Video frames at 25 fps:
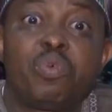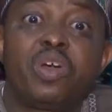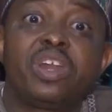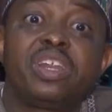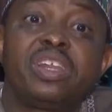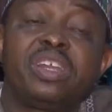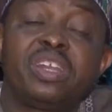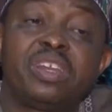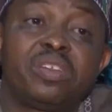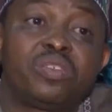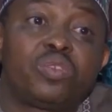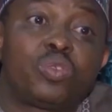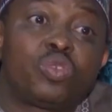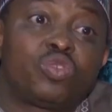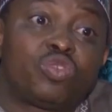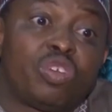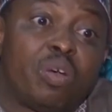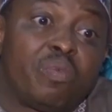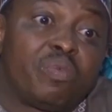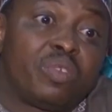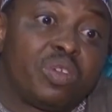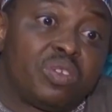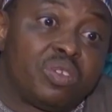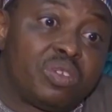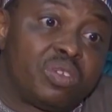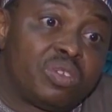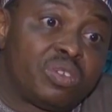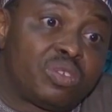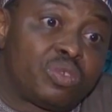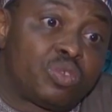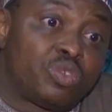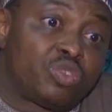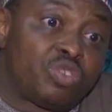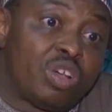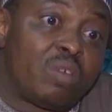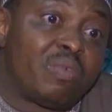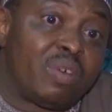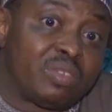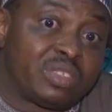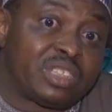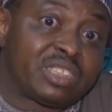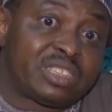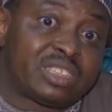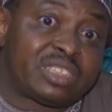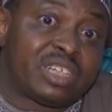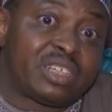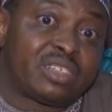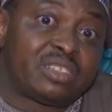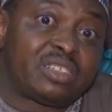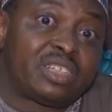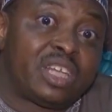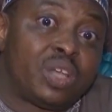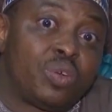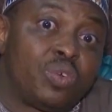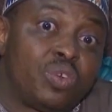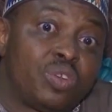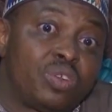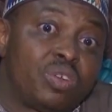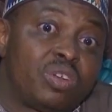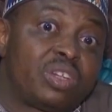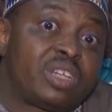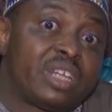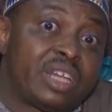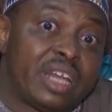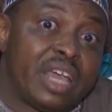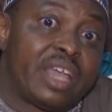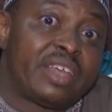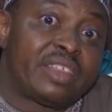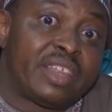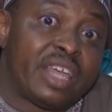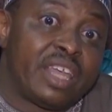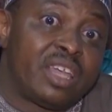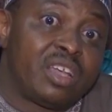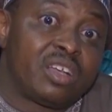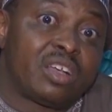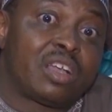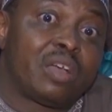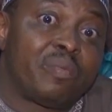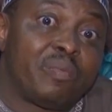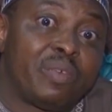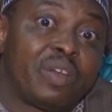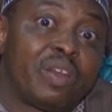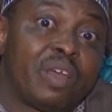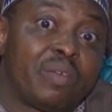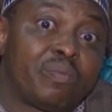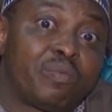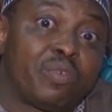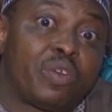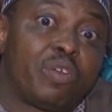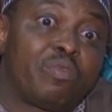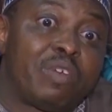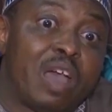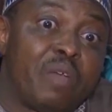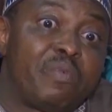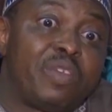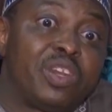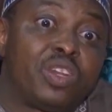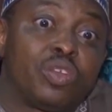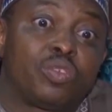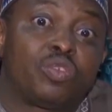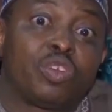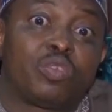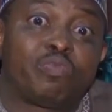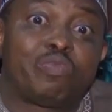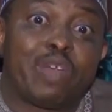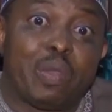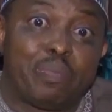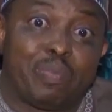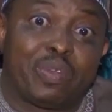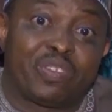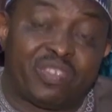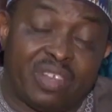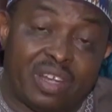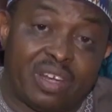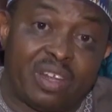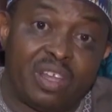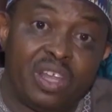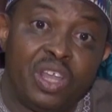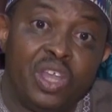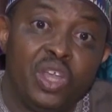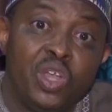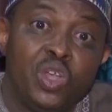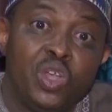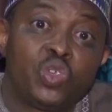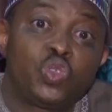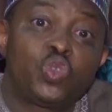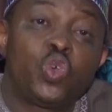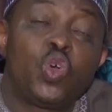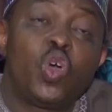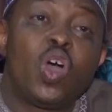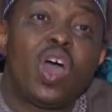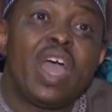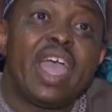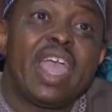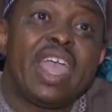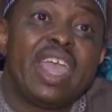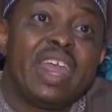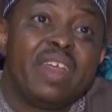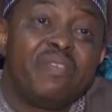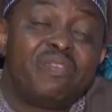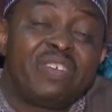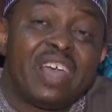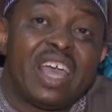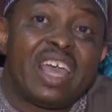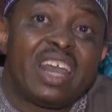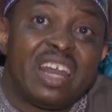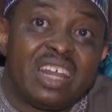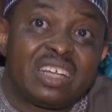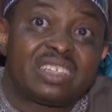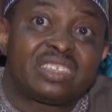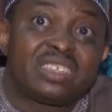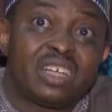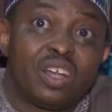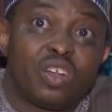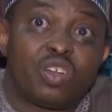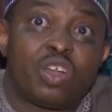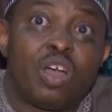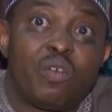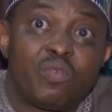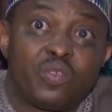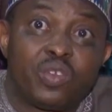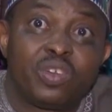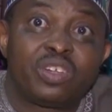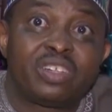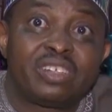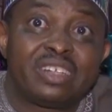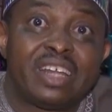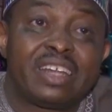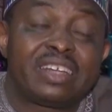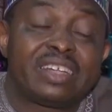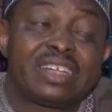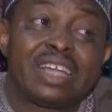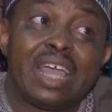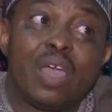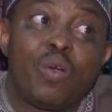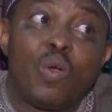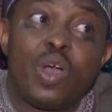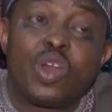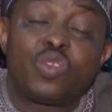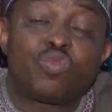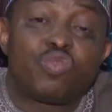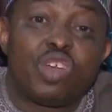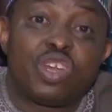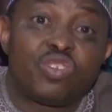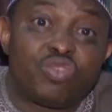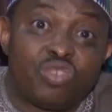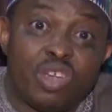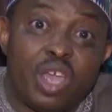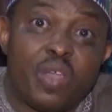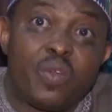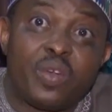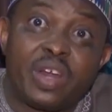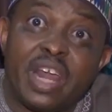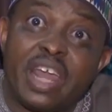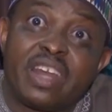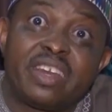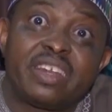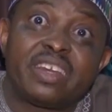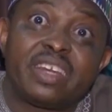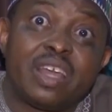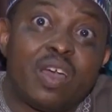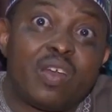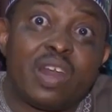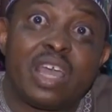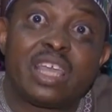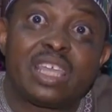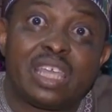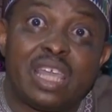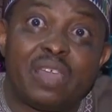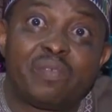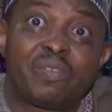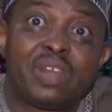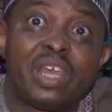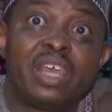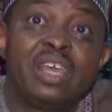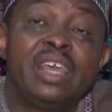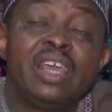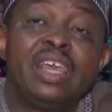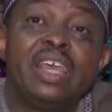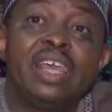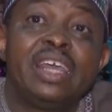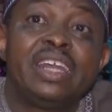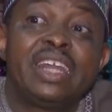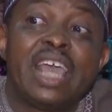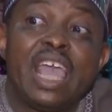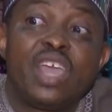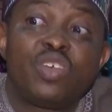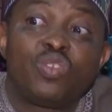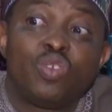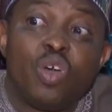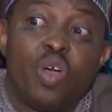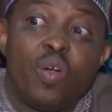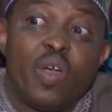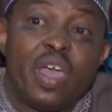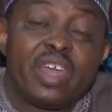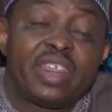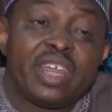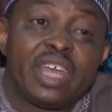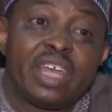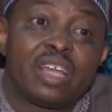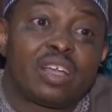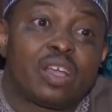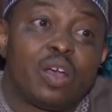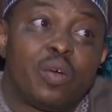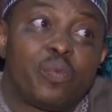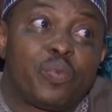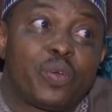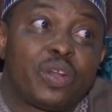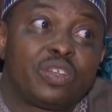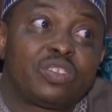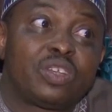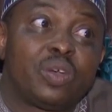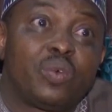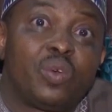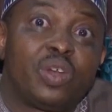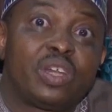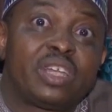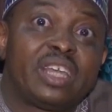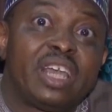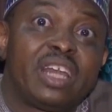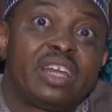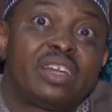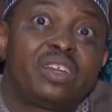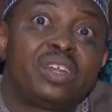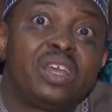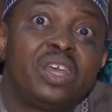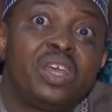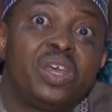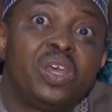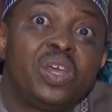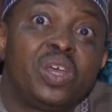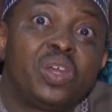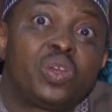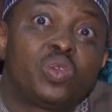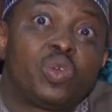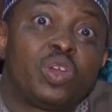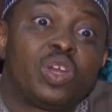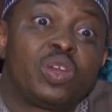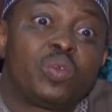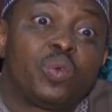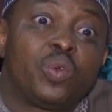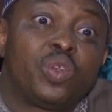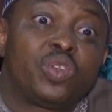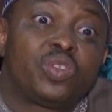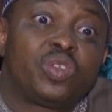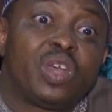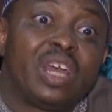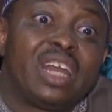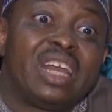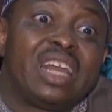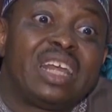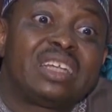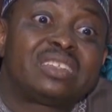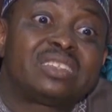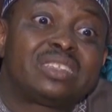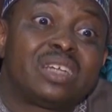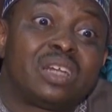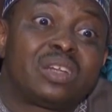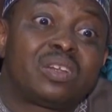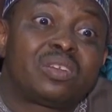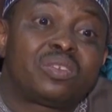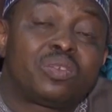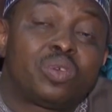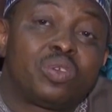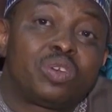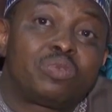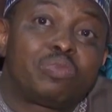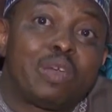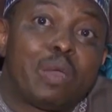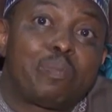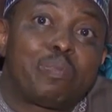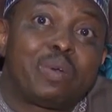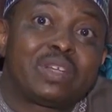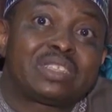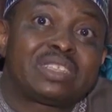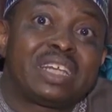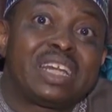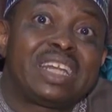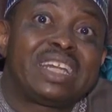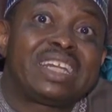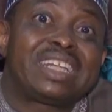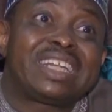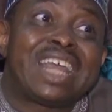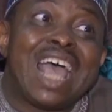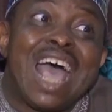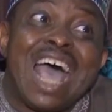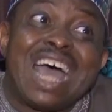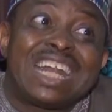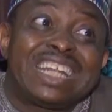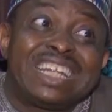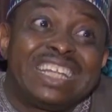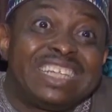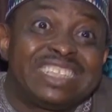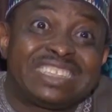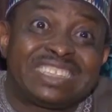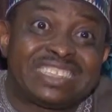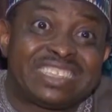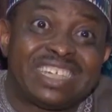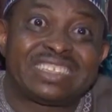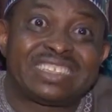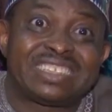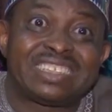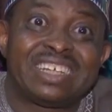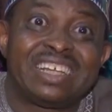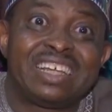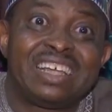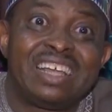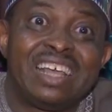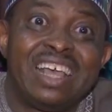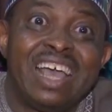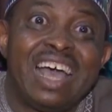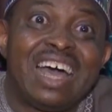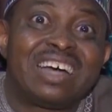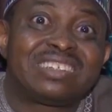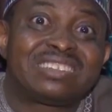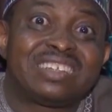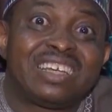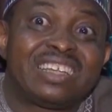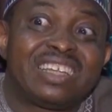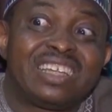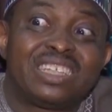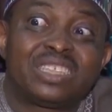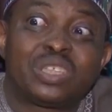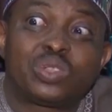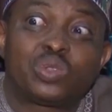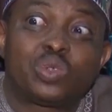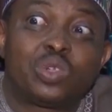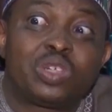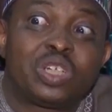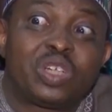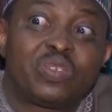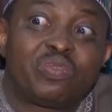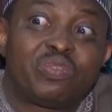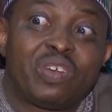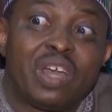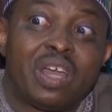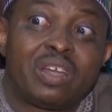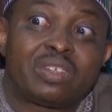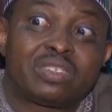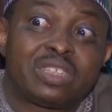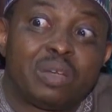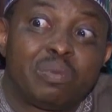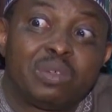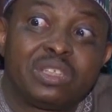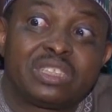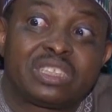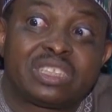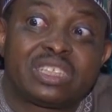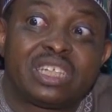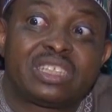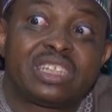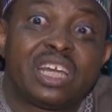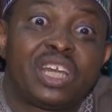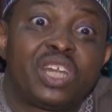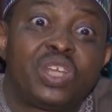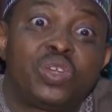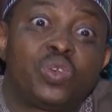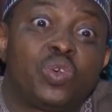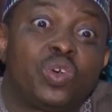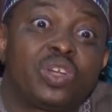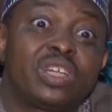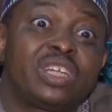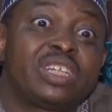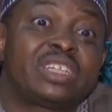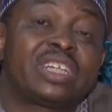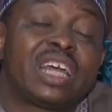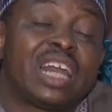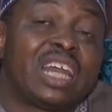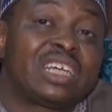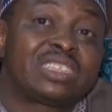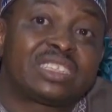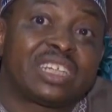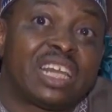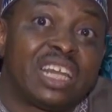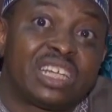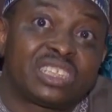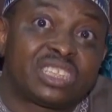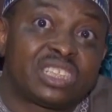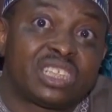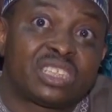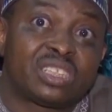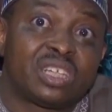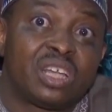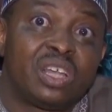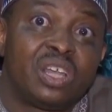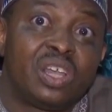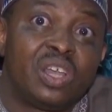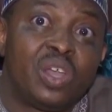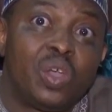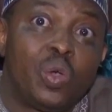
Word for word: But it, to some to some of the state, they will not deny the income from having the twenty-five percent. So if the election comes twenty nineteen, I want to assure you, write it down and keep. There is no way the income president will get will get less than twenty-five percent in thirty states, as against the twenty-seven states that he got in the last elections.